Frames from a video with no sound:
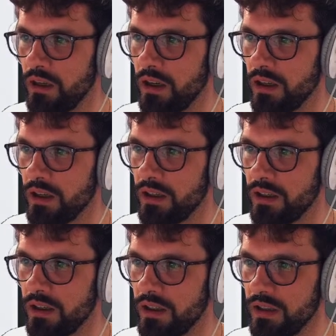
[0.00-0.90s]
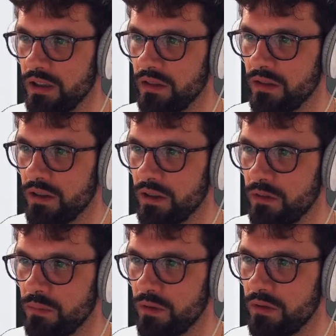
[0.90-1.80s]
I can click here,
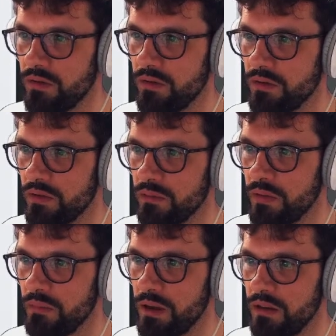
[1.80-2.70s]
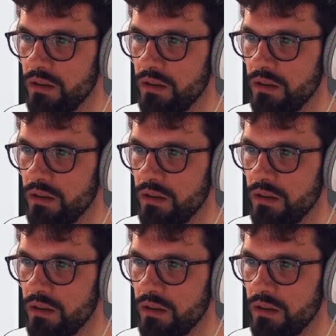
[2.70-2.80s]
edit post, maybe.